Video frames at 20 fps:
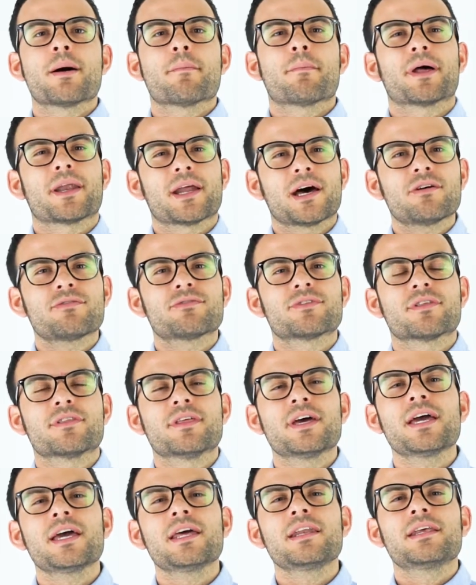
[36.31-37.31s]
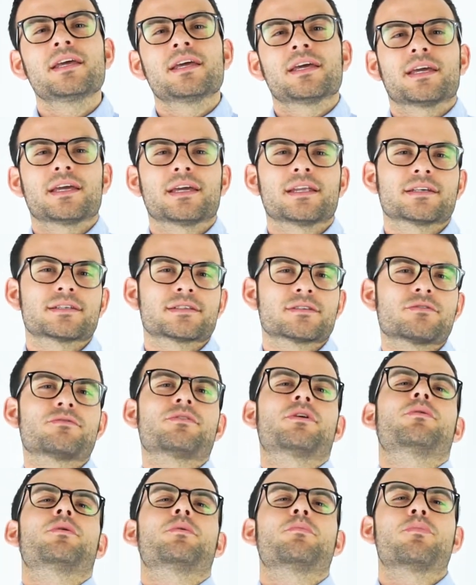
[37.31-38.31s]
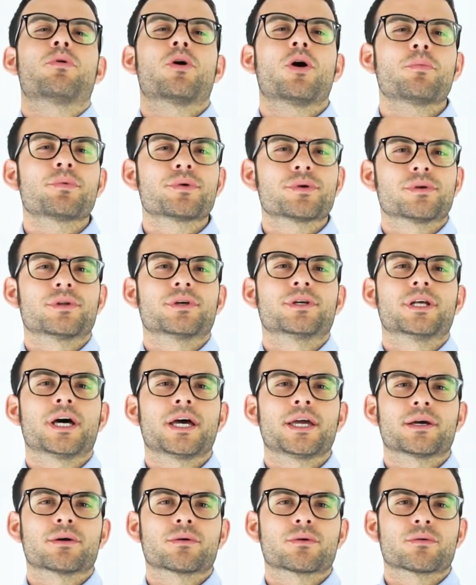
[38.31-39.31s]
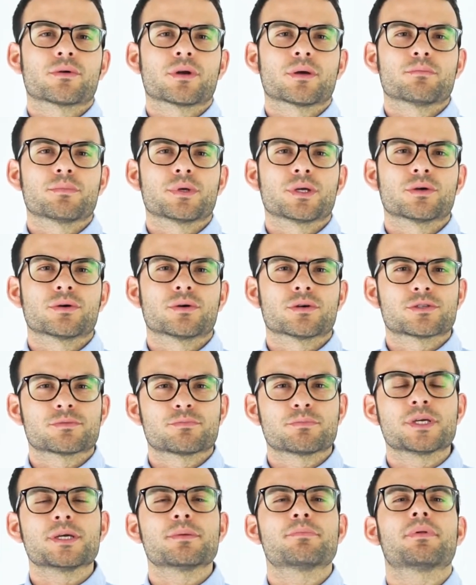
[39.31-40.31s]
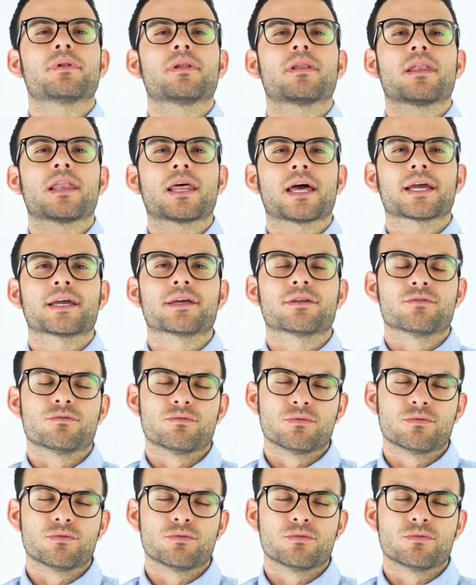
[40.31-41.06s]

but after that it is a very popular diagram because people like it